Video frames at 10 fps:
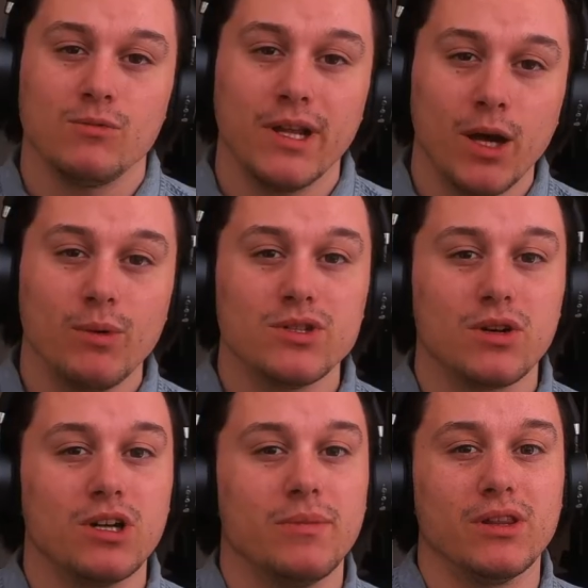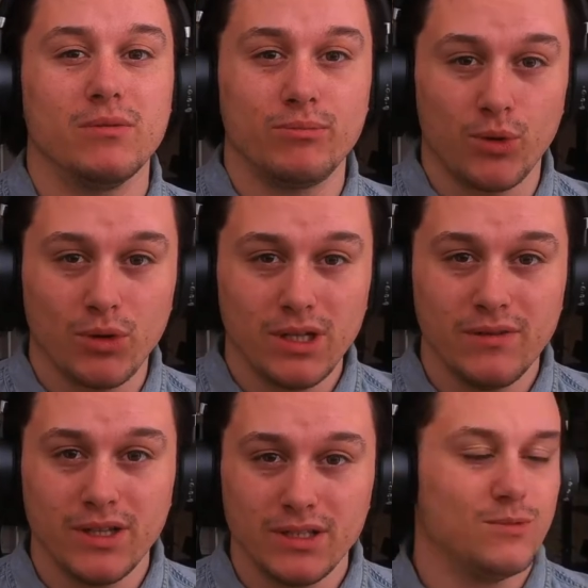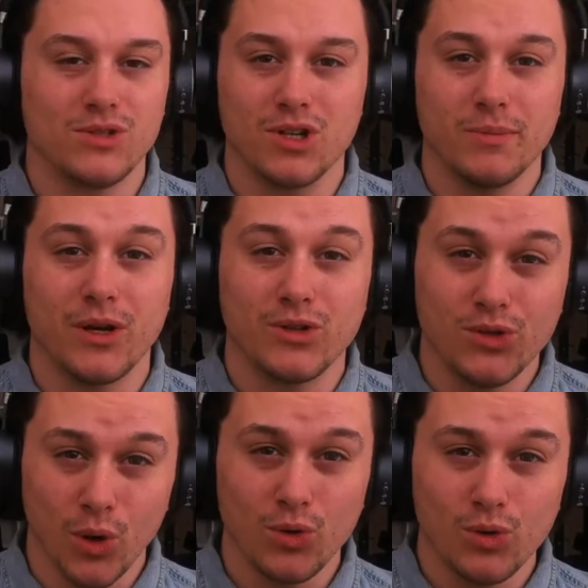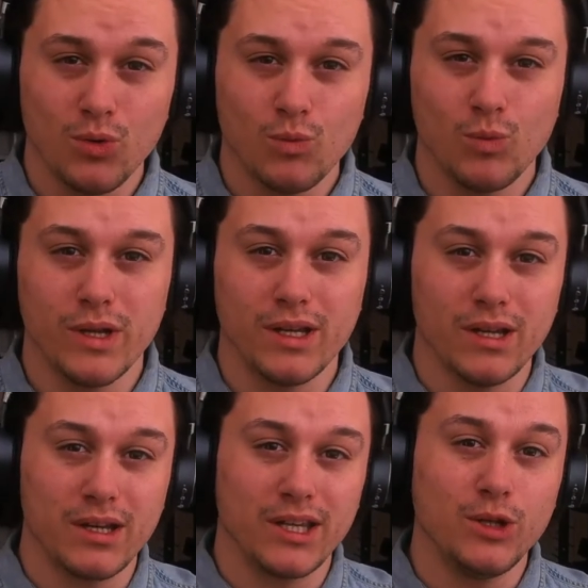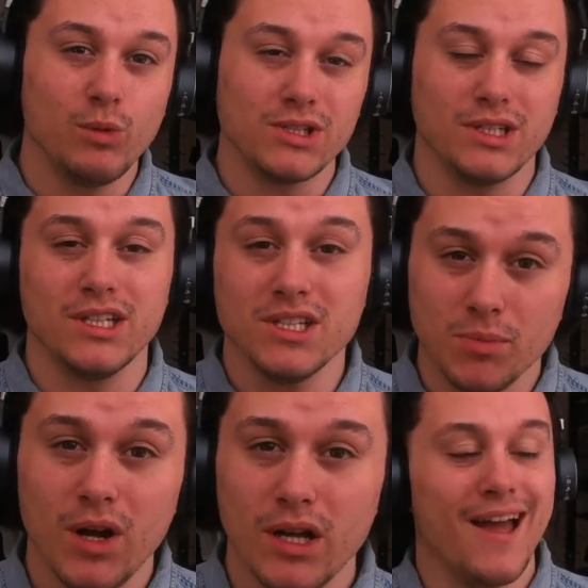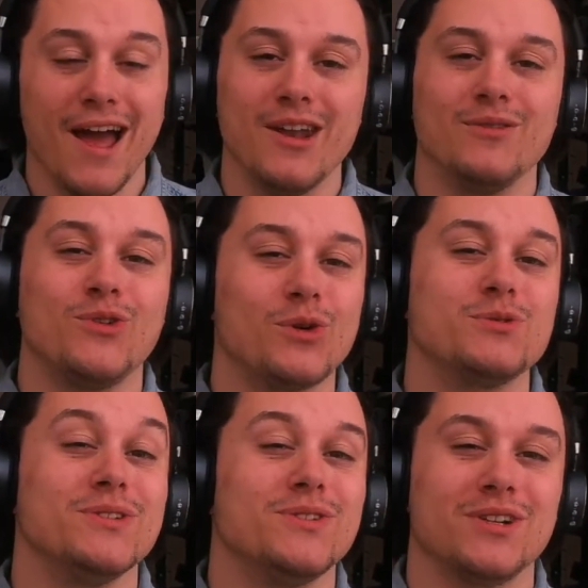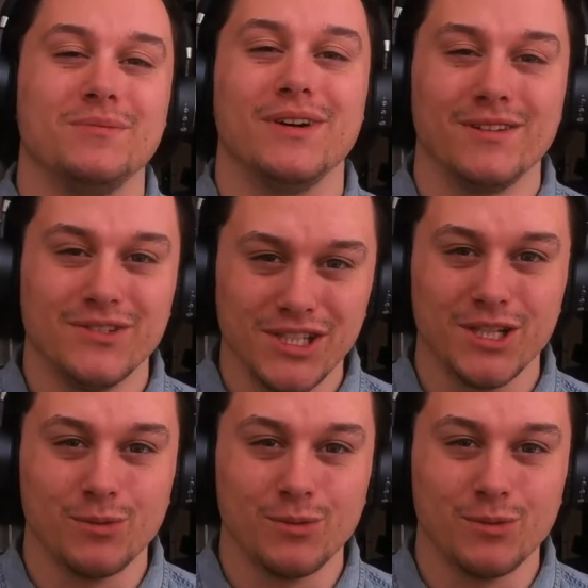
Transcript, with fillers: Right now we're talking about the Broly event, we're talking about Goku when Ginyu was in his body, and of course we're talking about the Vegeta